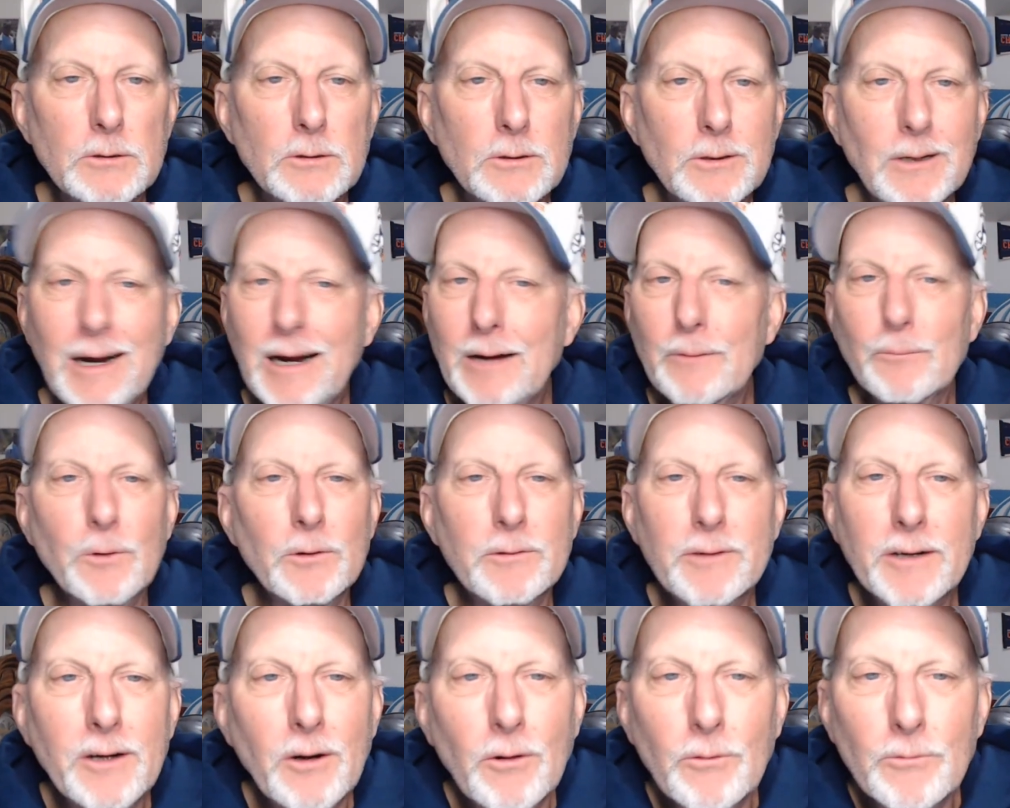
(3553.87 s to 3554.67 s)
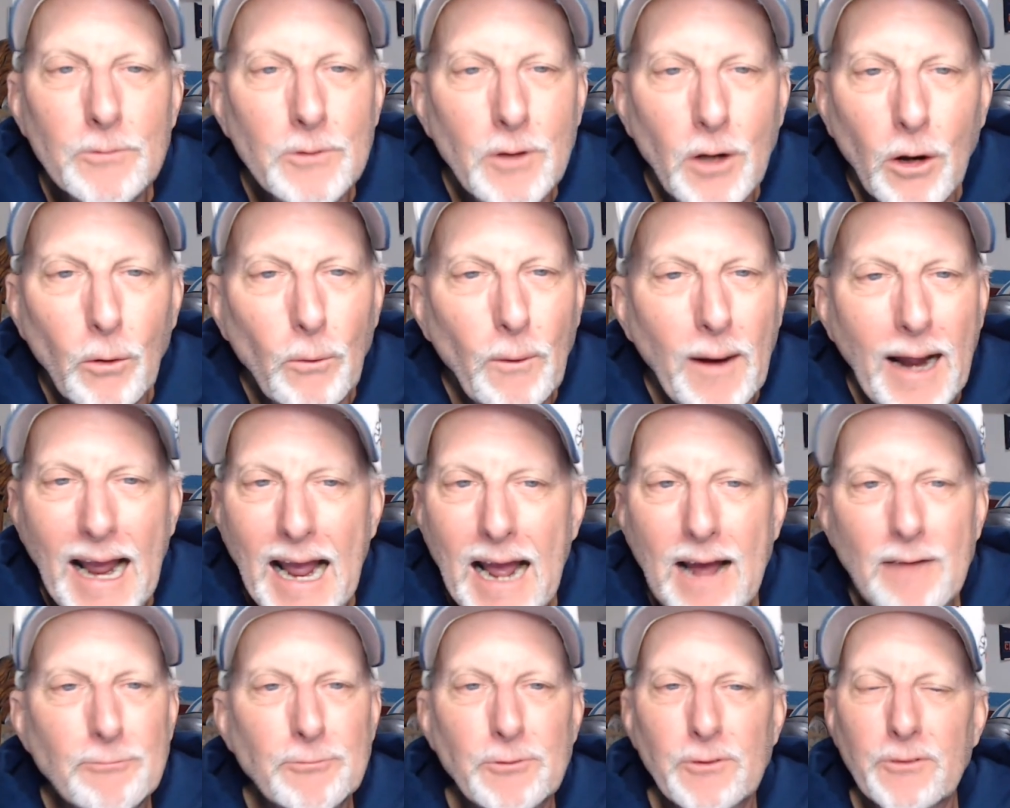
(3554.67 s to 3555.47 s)
I really don't know
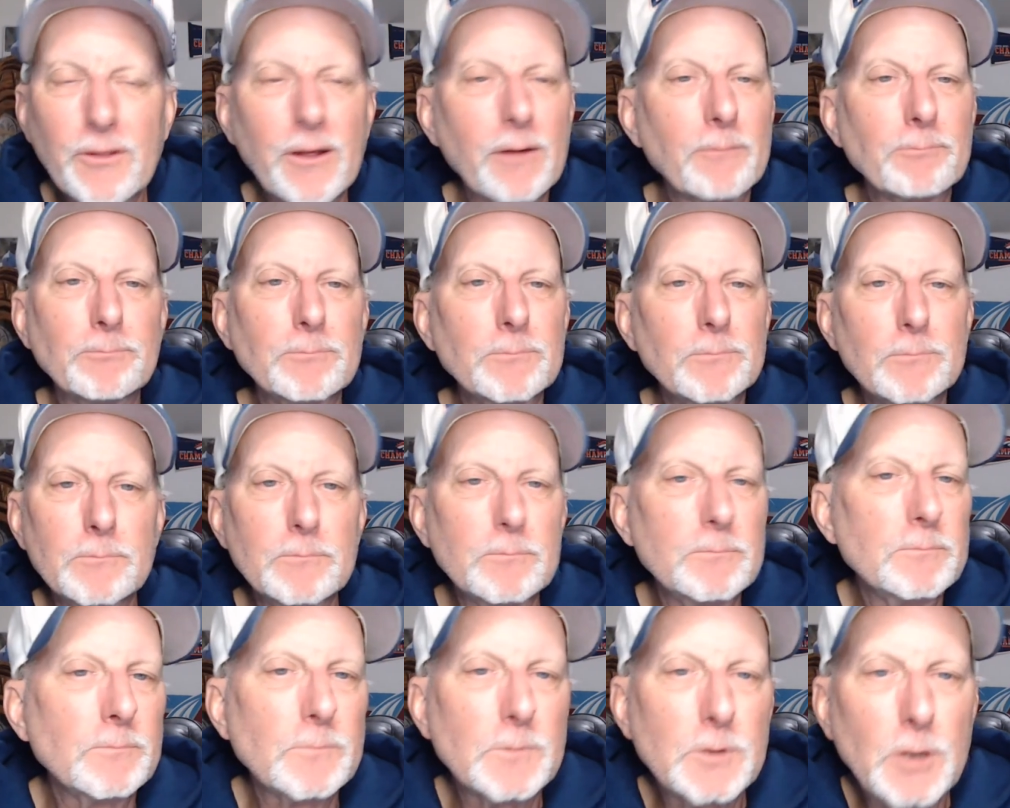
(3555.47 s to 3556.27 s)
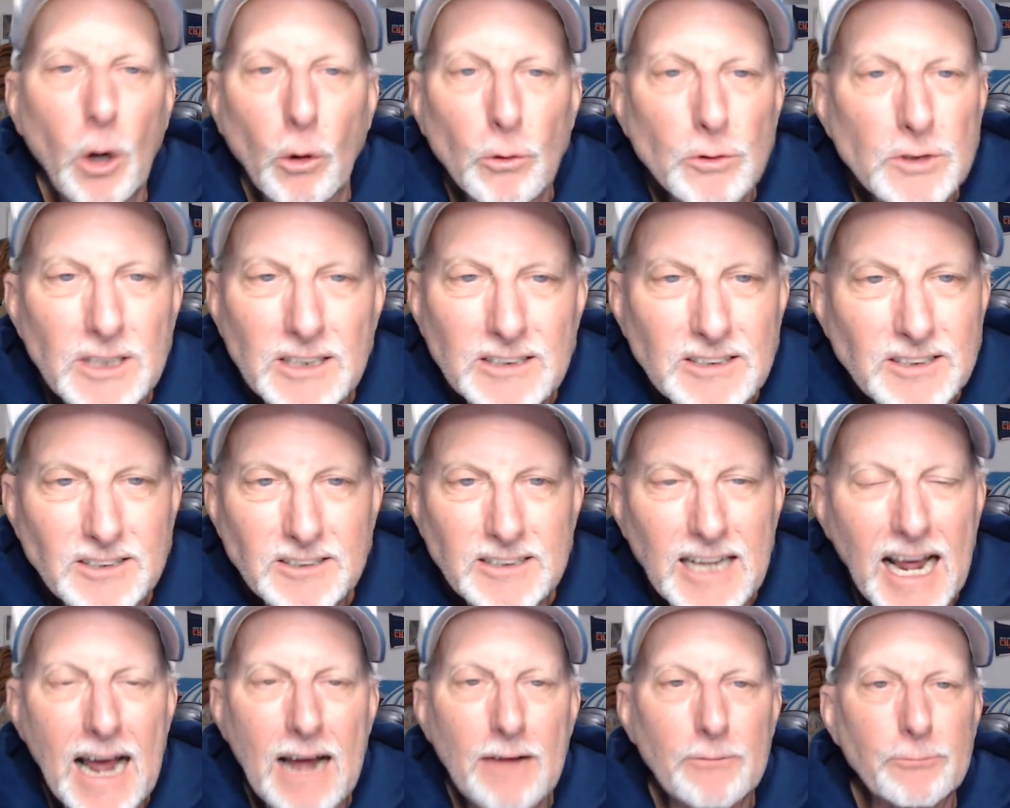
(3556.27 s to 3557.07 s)
half of the coaching
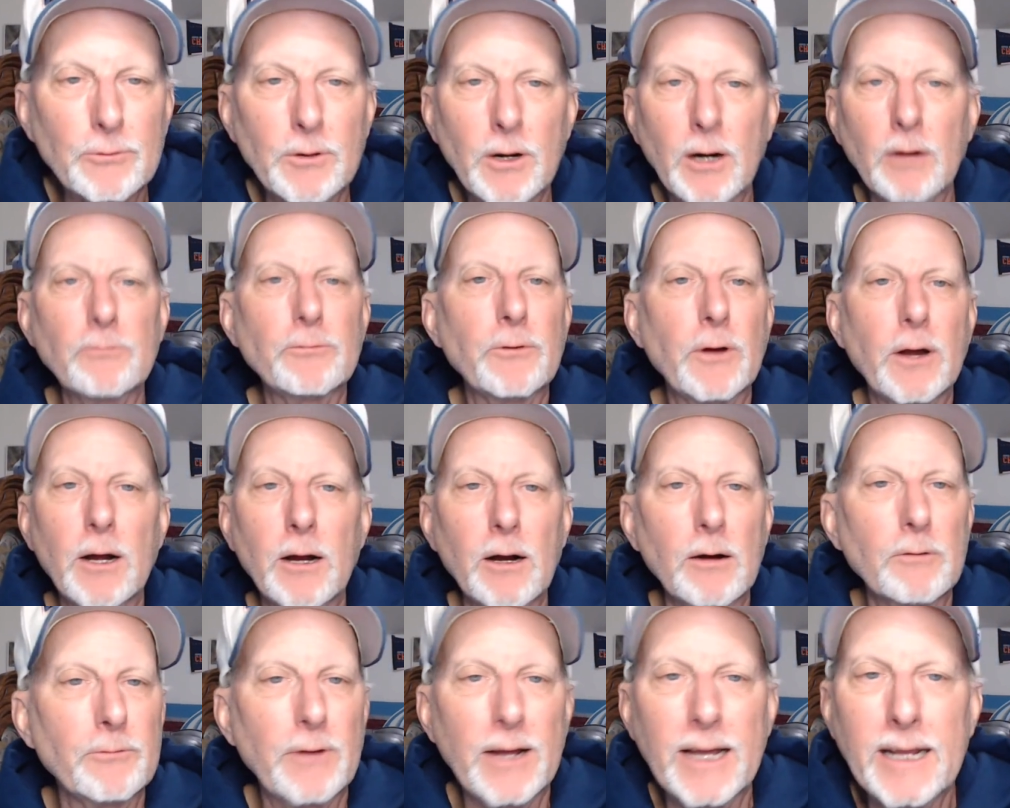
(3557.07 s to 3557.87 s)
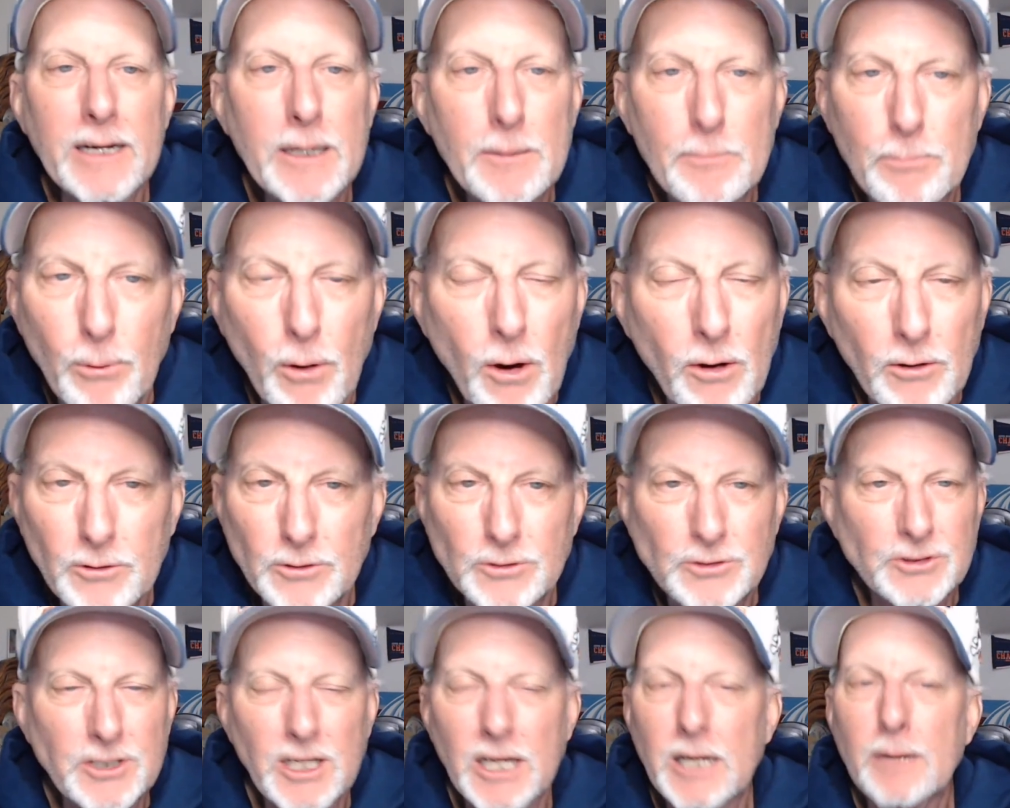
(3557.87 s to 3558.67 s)
staff of any
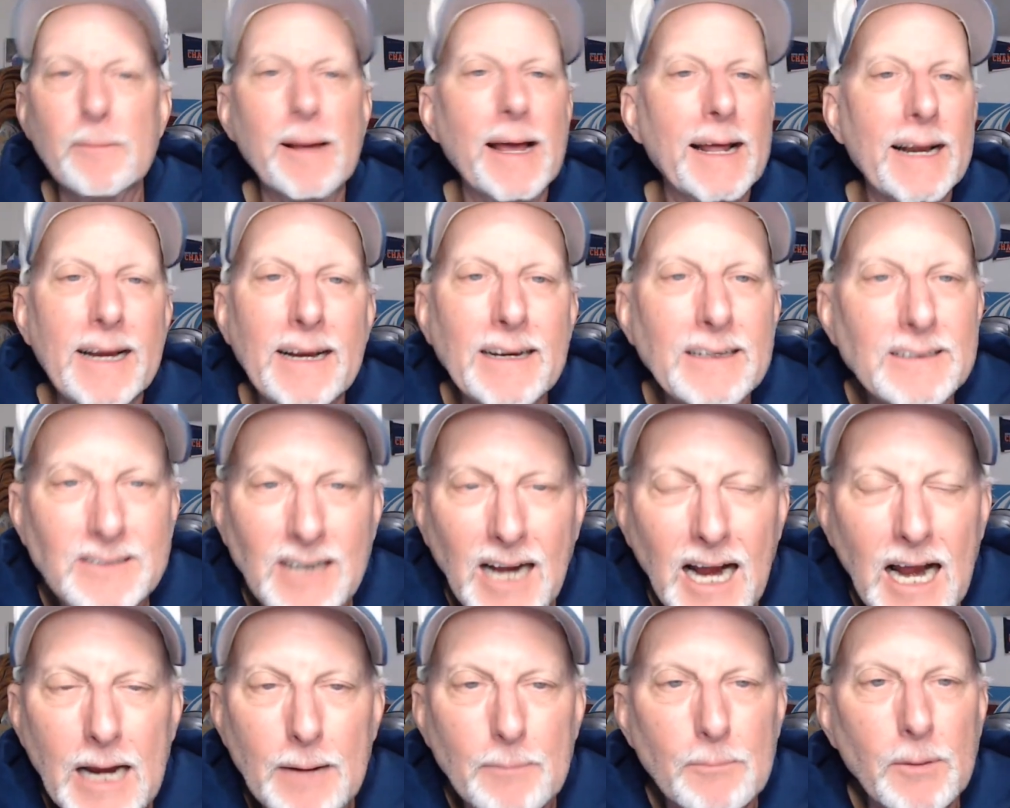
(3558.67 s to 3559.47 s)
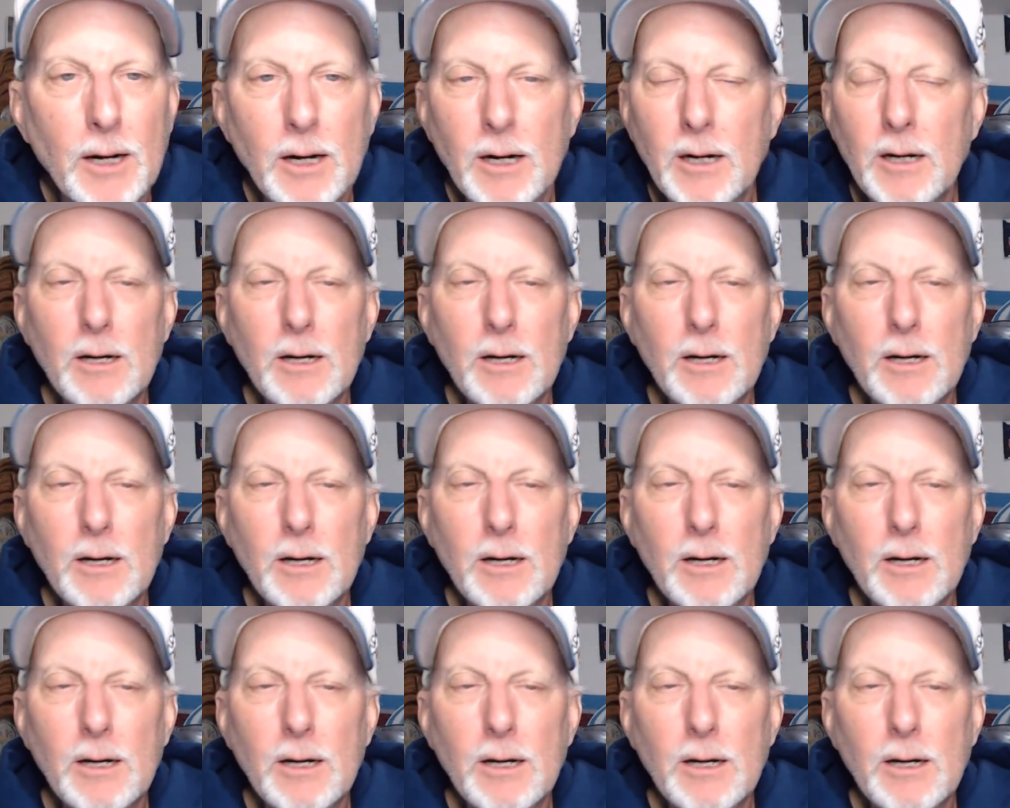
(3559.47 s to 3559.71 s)
Broncos team at any time.